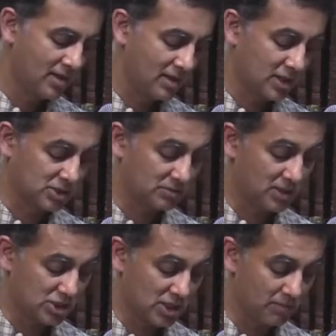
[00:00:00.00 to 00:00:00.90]

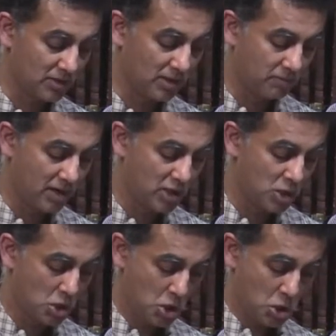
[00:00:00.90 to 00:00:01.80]
Lakshmana sharply replied,
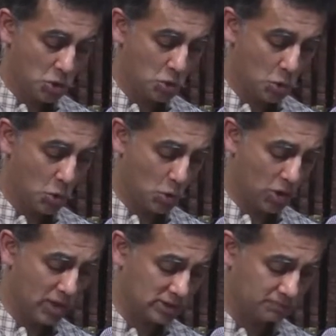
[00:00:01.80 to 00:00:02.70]
Your
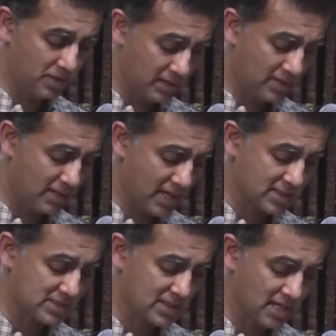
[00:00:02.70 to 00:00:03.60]
husband
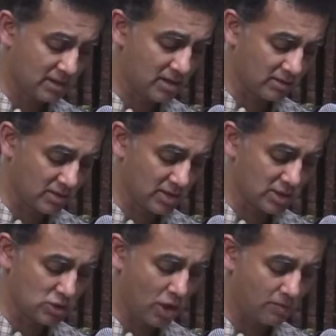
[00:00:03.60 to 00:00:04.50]
has neglected
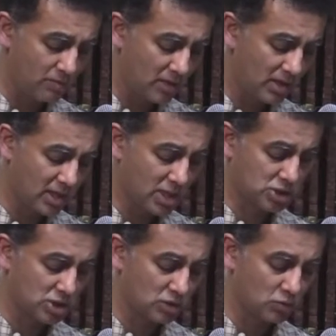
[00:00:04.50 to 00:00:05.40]
his
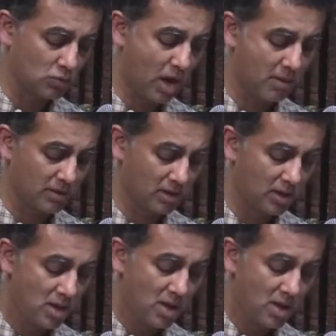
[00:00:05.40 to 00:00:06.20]
obligation to Rama,